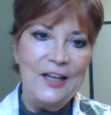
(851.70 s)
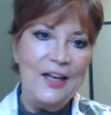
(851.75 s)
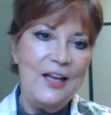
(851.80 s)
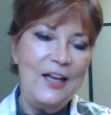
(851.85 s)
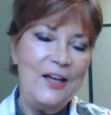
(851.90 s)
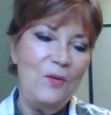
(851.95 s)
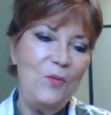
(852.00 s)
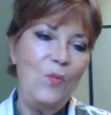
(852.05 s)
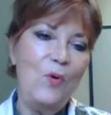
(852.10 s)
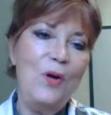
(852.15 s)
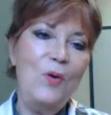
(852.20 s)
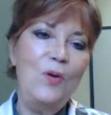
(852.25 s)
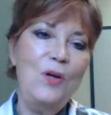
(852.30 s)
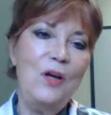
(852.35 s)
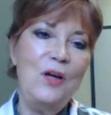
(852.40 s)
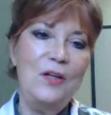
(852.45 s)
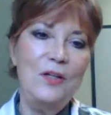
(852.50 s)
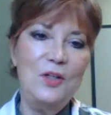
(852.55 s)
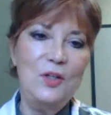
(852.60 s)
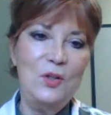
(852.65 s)
And one
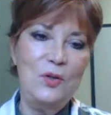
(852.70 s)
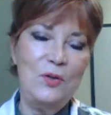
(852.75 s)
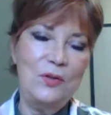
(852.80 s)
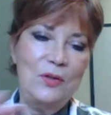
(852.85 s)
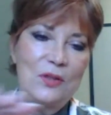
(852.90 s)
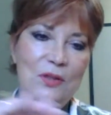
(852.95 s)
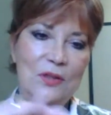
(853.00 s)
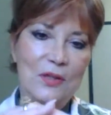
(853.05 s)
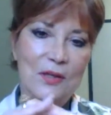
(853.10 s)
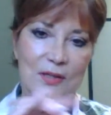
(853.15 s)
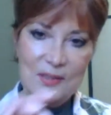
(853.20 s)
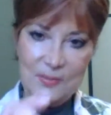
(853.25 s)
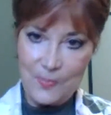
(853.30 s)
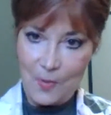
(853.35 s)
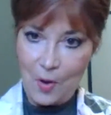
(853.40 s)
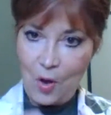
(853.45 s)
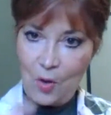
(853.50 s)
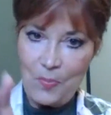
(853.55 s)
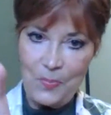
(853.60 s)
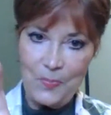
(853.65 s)
nun took a
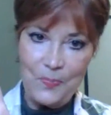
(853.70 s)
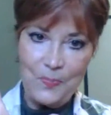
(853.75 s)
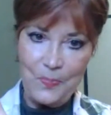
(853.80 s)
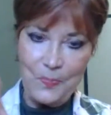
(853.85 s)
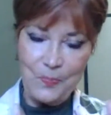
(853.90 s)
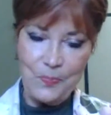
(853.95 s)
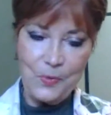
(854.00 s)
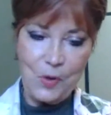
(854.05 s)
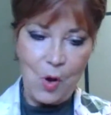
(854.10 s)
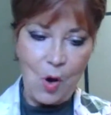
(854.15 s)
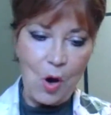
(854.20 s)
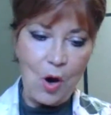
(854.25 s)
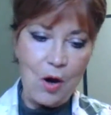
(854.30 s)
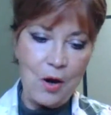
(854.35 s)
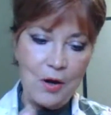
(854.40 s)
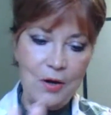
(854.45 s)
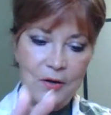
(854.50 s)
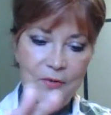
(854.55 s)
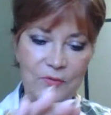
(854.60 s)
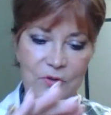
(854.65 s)
small
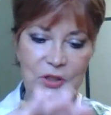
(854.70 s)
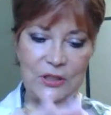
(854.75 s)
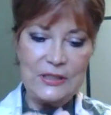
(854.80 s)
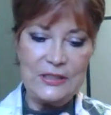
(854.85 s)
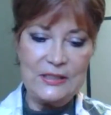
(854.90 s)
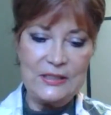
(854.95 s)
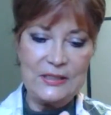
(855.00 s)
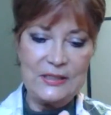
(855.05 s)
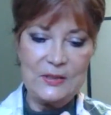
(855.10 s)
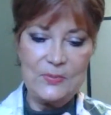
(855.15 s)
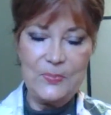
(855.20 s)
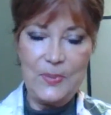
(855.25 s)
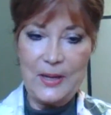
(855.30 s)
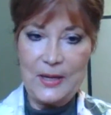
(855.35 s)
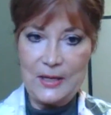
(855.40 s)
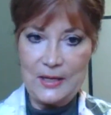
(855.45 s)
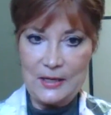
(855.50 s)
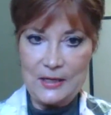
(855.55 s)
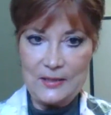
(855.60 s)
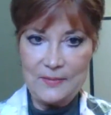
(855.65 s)
card of Jesus
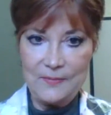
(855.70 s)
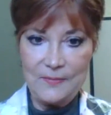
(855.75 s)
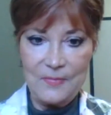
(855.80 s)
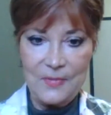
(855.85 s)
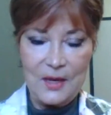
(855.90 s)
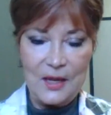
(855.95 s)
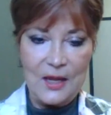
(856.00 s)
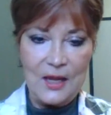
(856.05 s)
painting